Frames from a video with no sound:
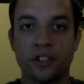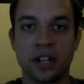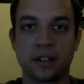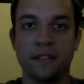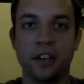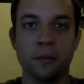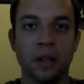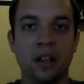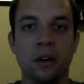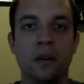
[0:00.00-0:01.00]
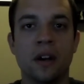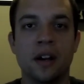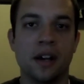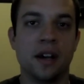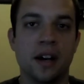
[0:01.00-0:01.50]
check the video below.
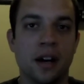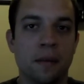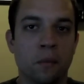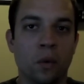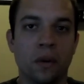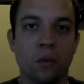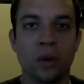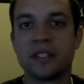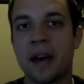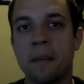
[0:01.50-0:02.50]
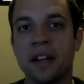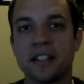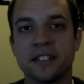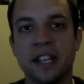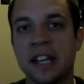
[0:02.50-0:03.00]
Um, what's happening
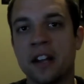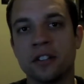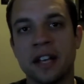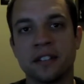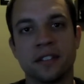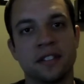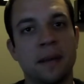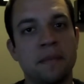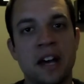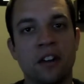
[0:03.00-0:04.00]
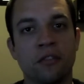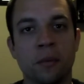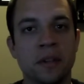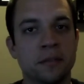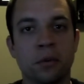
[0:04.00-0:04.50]
is Seananners has to step down
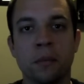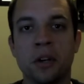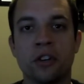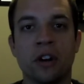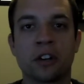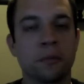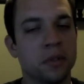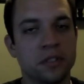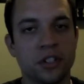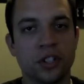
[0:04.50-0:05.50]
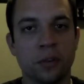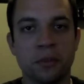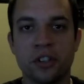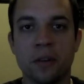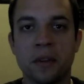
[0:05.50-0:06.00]
from his premiere director position on
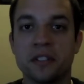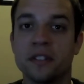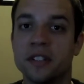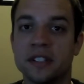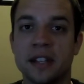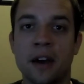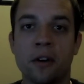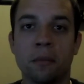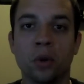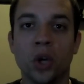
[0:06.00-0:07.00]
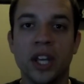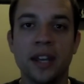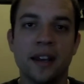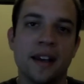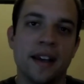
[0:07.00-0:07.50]
Machinima since he is now an
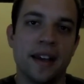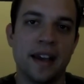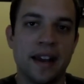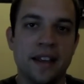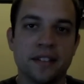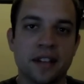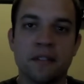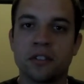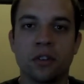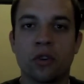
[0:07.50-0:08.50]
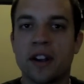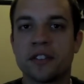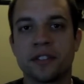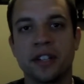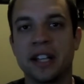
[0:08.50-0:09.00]
employee, and he is ever so
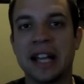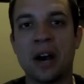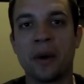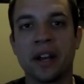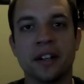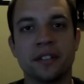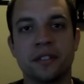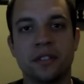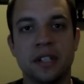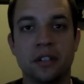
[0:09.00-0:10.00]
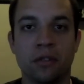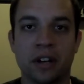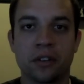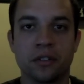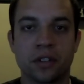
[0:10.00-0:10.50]
graciously allowing us
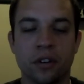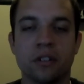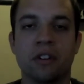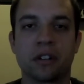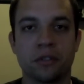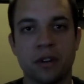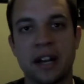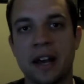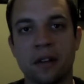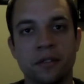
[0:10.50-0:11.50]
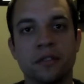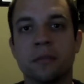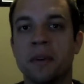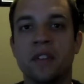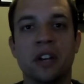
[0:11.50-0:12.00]
directors, current directors right now, to
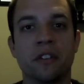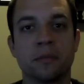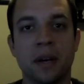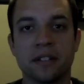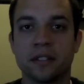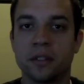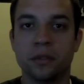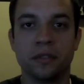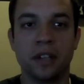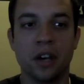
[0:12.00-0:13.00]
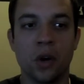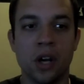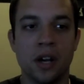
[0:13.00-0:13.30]
submit video responses to his video,